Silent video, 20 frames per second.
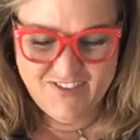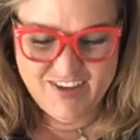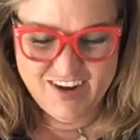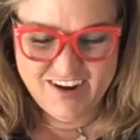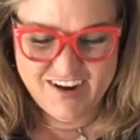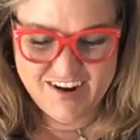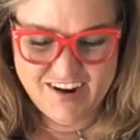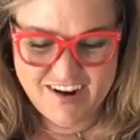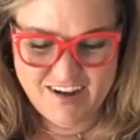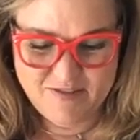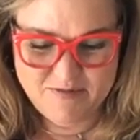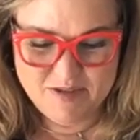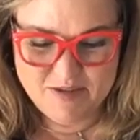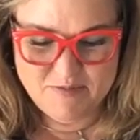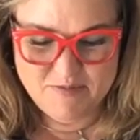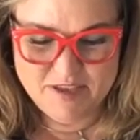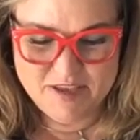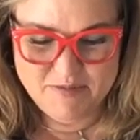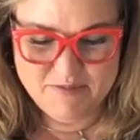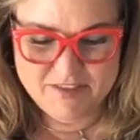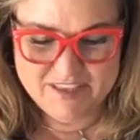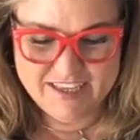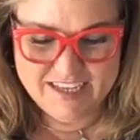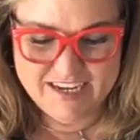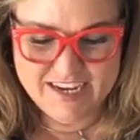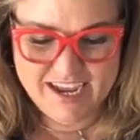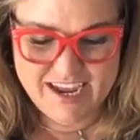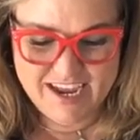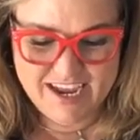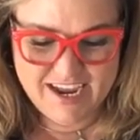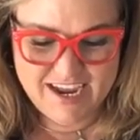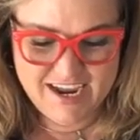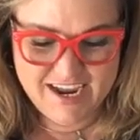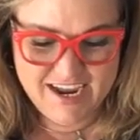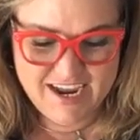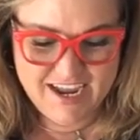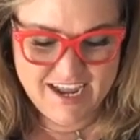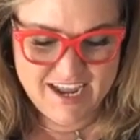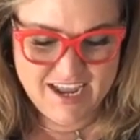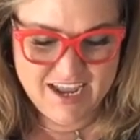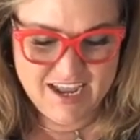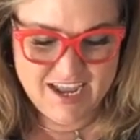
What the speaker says: Where are my peeps today?